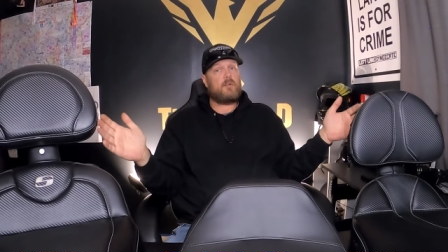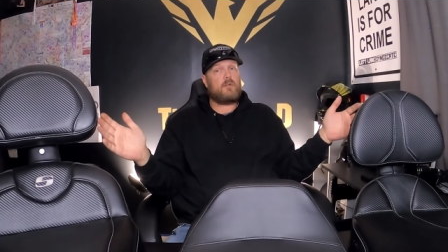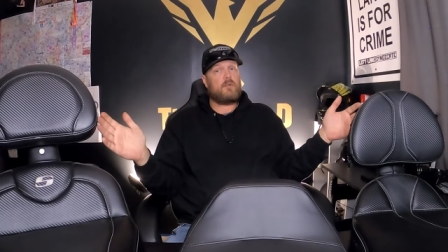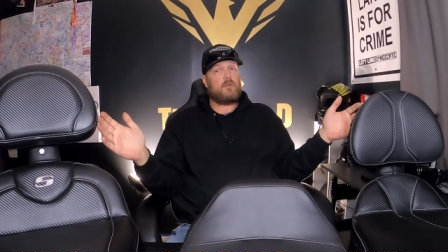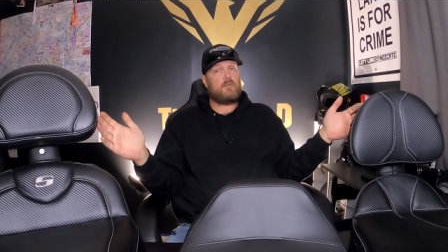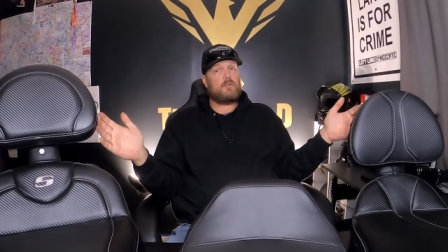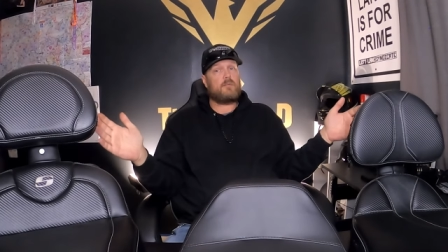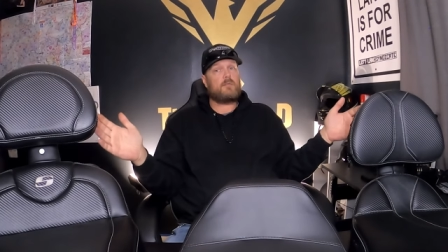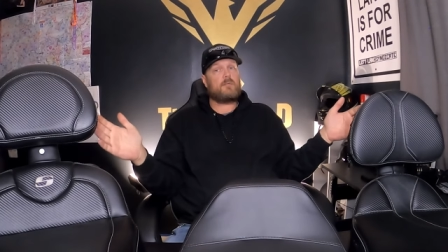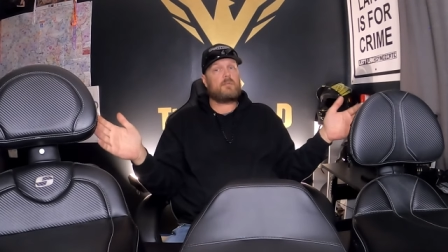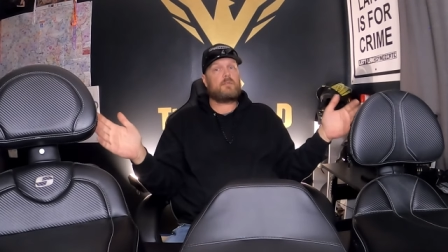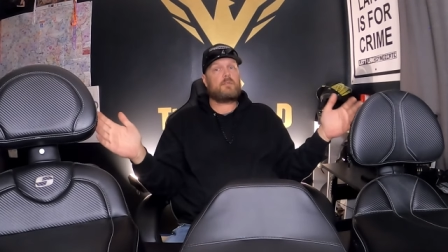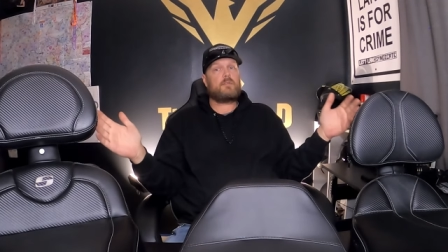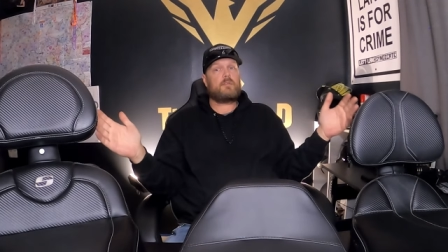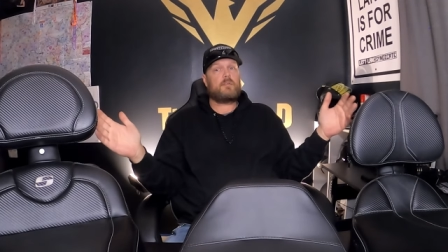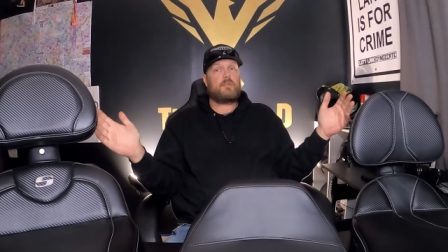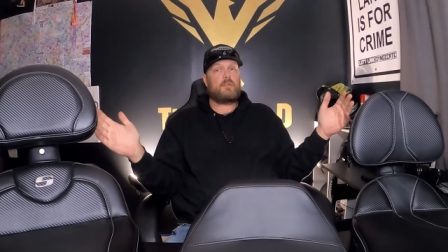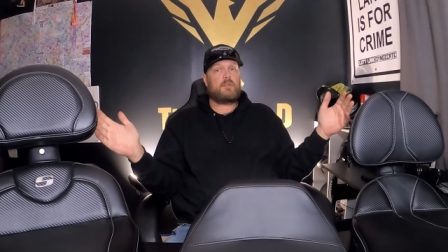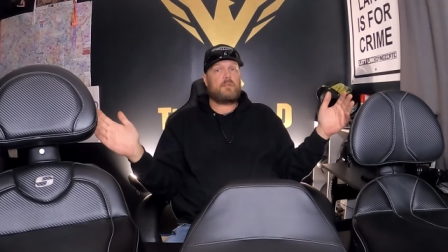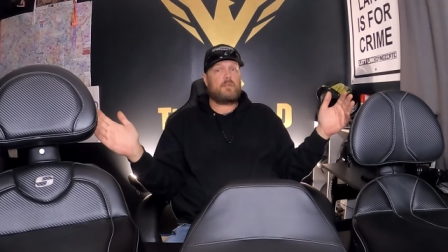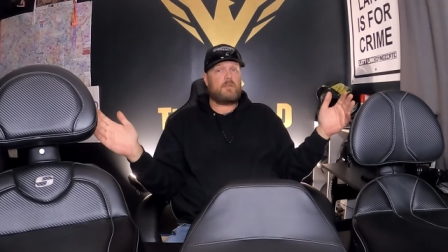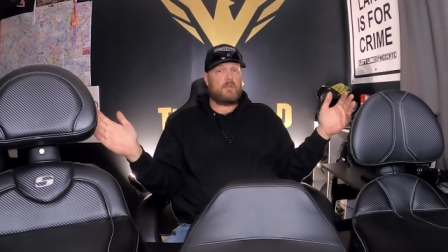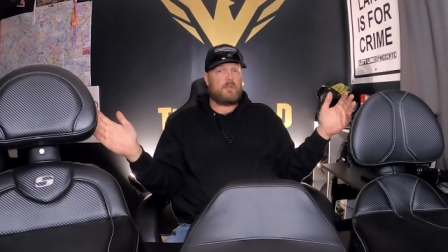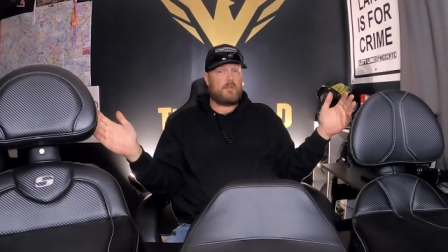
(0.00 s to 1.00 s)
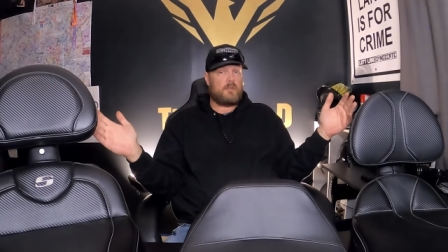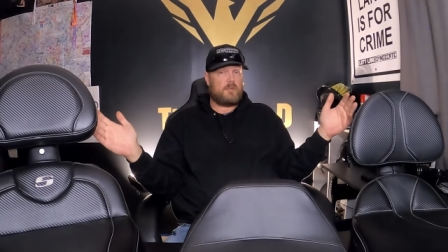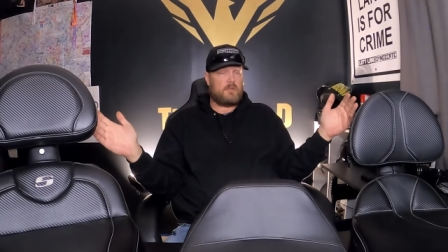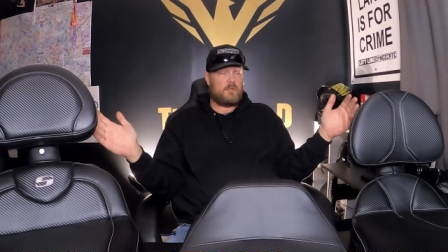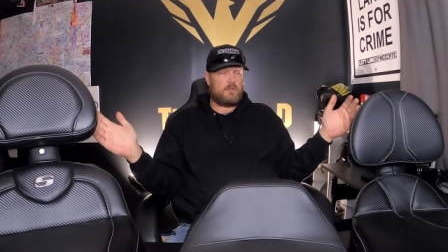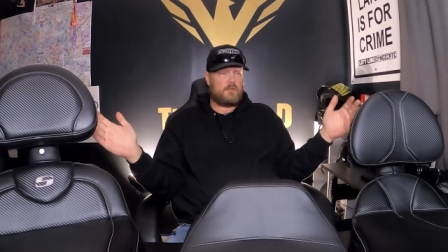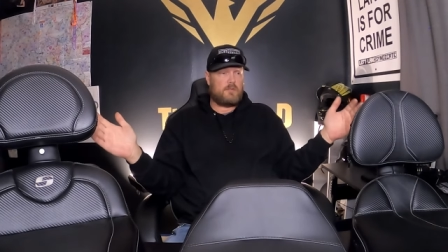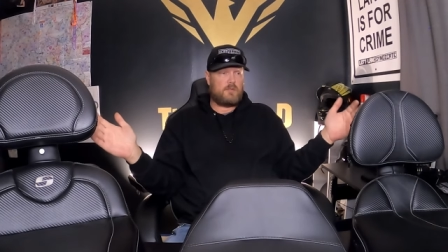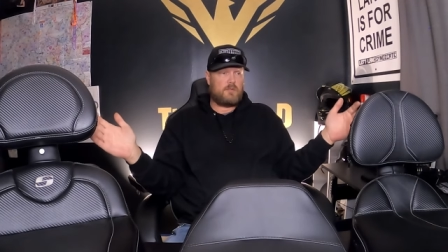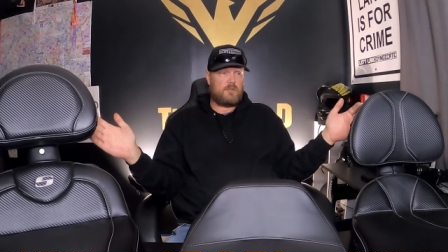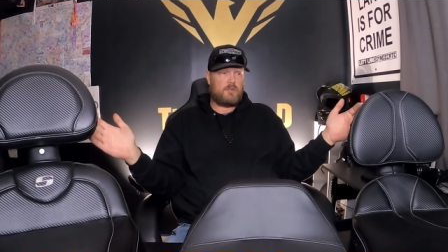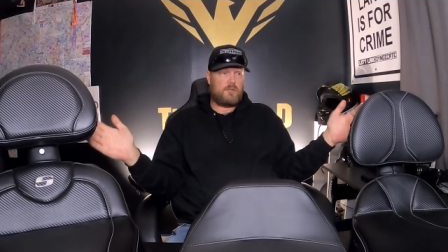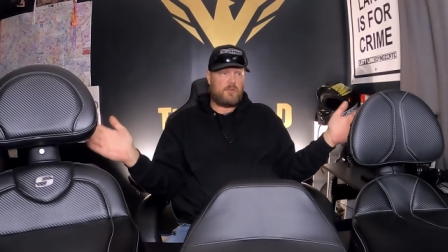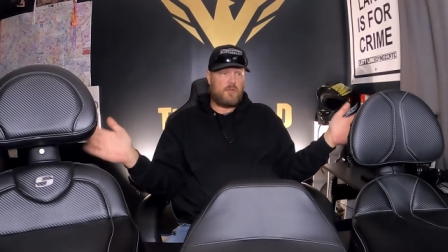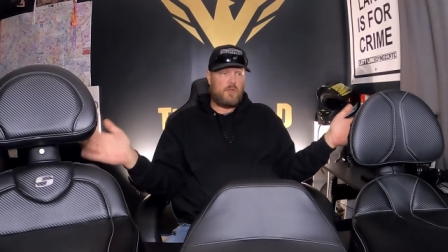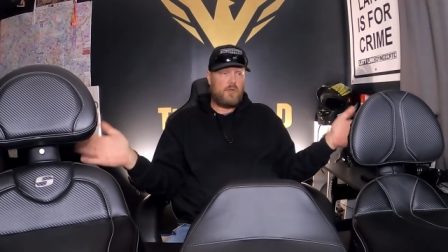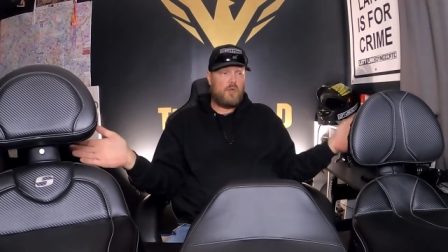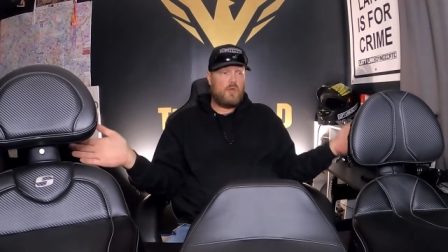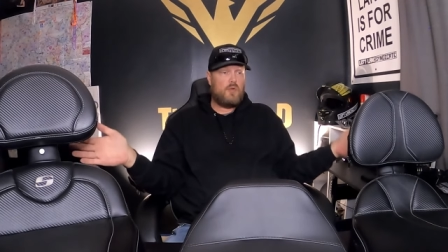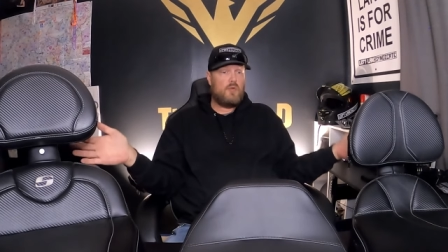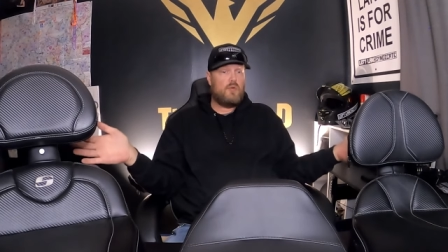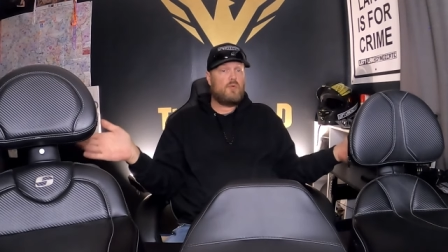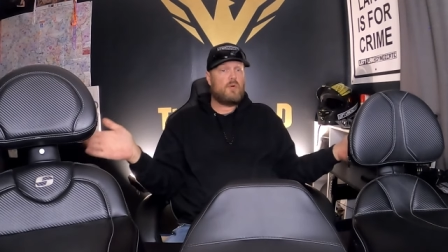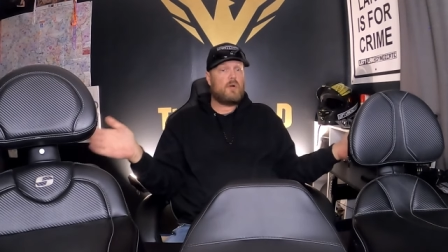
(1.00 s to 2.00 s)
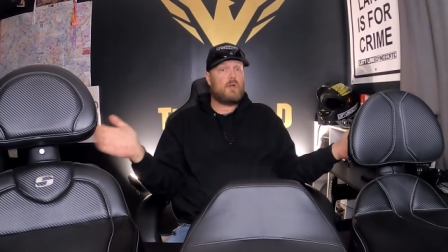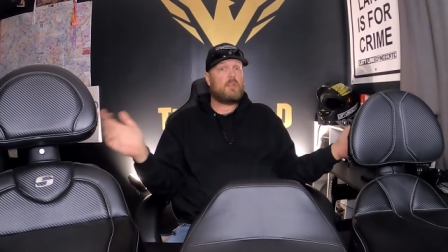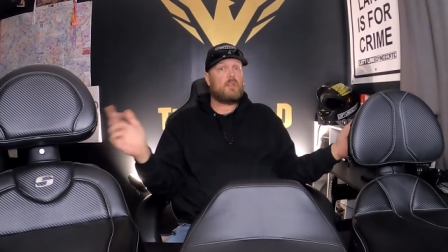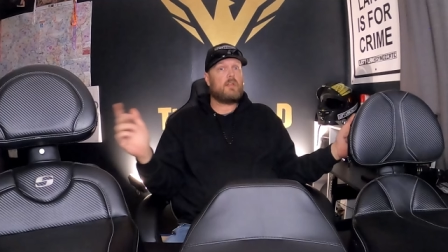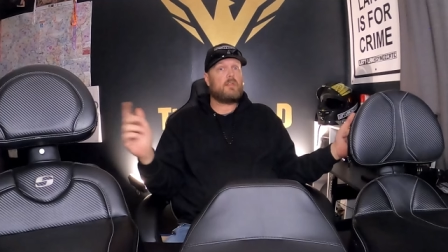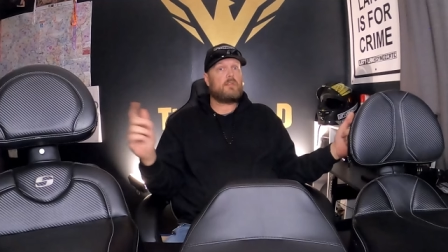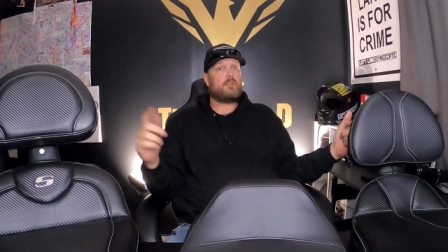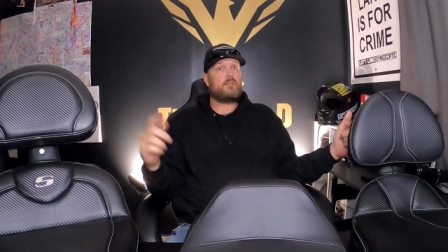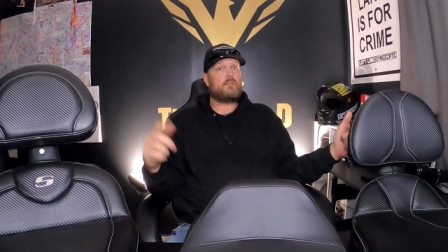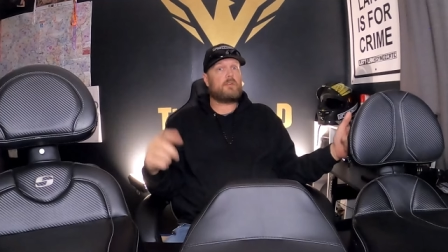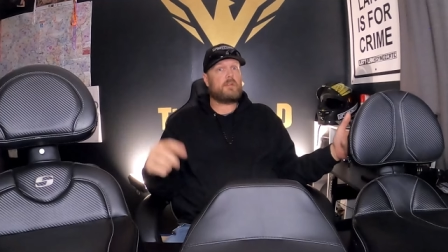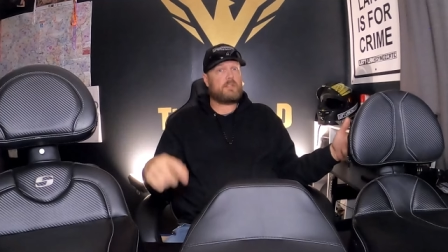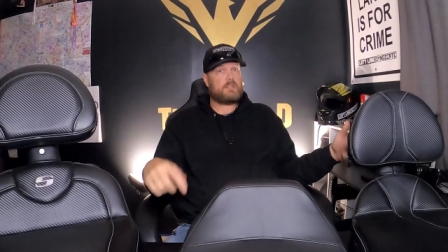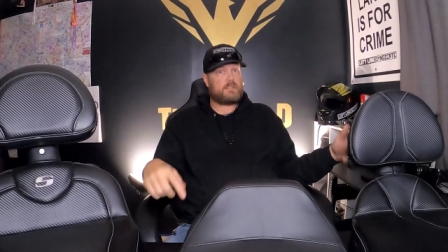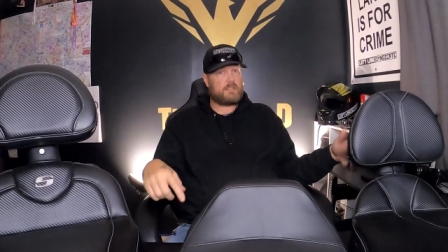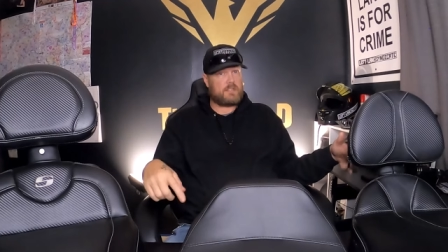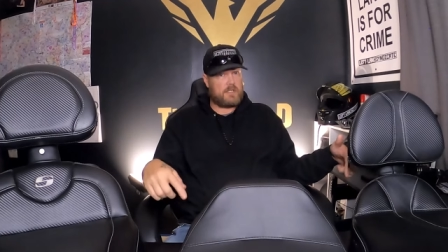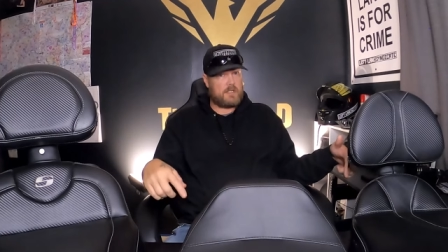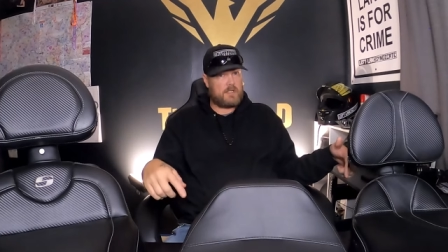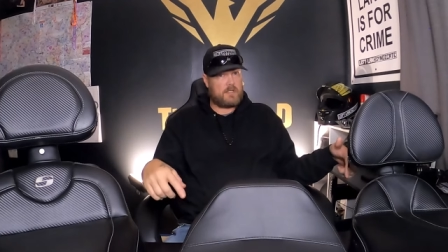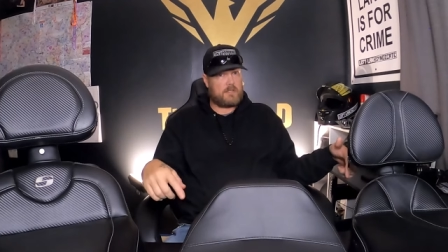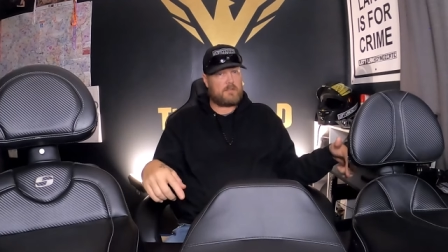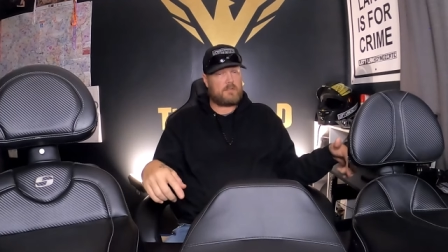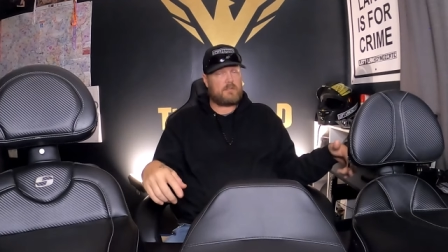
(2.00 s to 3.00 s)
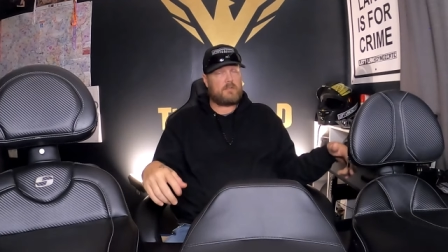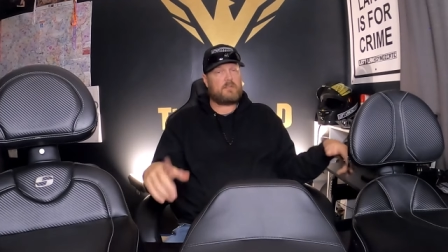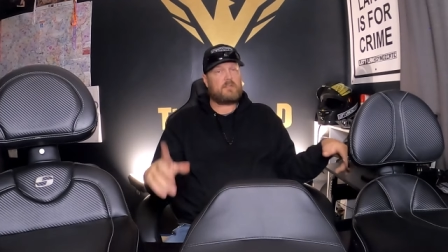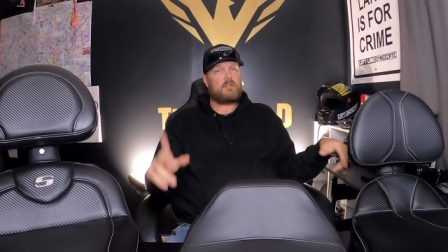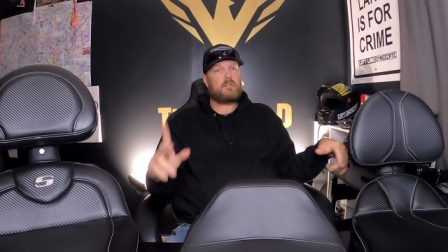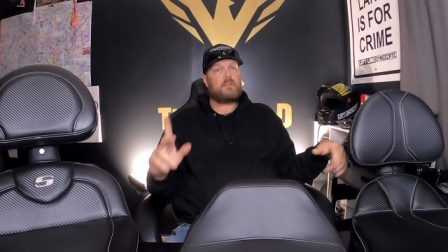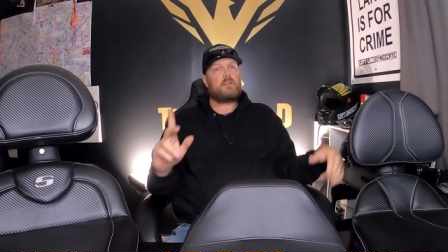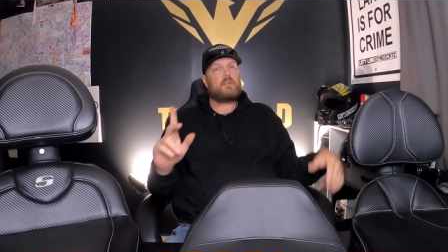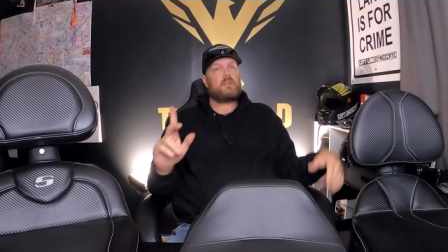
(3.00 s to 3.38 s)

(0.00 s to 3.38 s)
on two of the three seats.